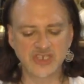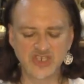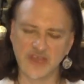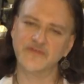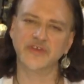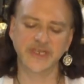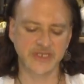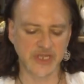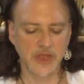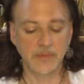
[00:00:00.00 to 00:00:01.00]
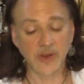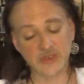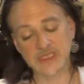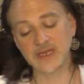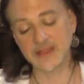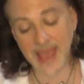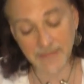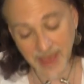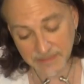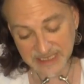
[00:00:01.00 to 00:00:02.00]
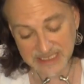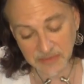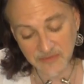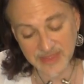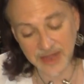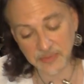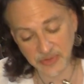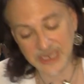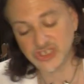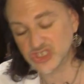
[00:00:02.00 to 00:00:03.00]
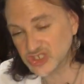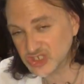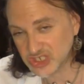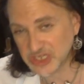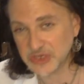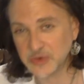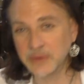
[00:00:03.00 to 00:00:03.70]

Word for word: different person. And that might be some of that oppression too.